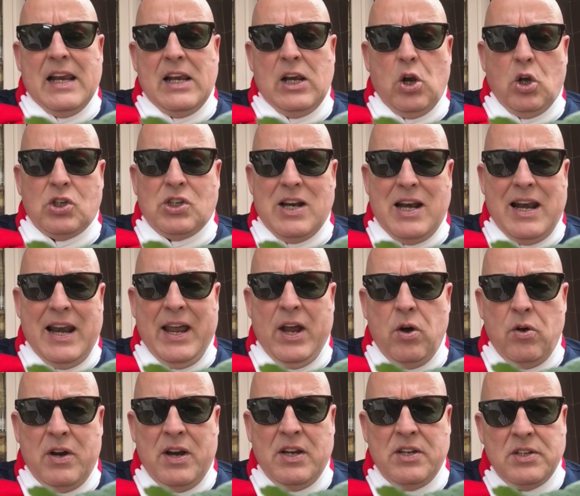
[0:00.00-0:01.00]
Los
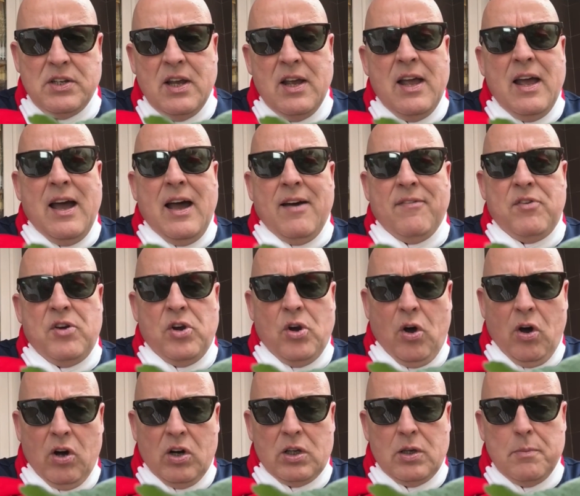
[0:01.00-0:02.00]
Leones, have
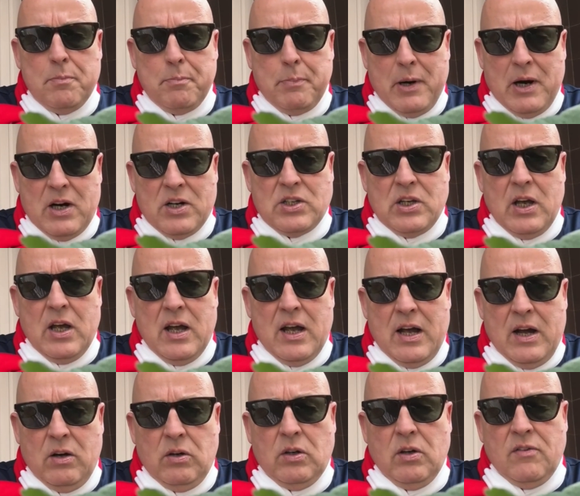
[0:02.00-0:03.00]
knocked Barca
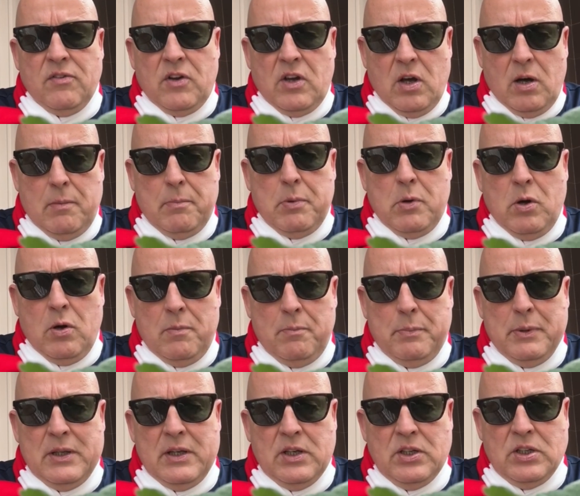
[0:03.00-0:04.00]
out of cup
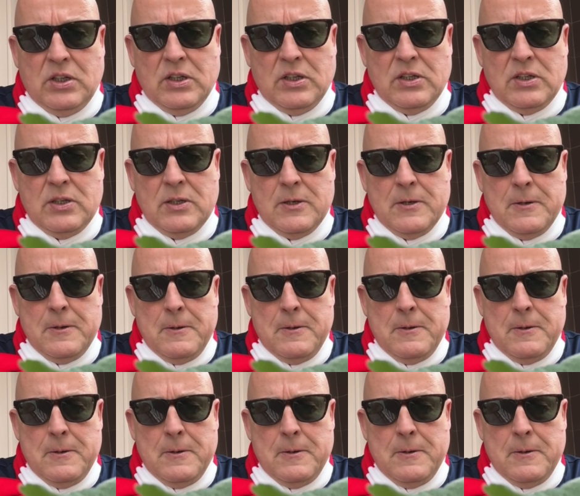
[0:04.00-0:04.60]
competitions.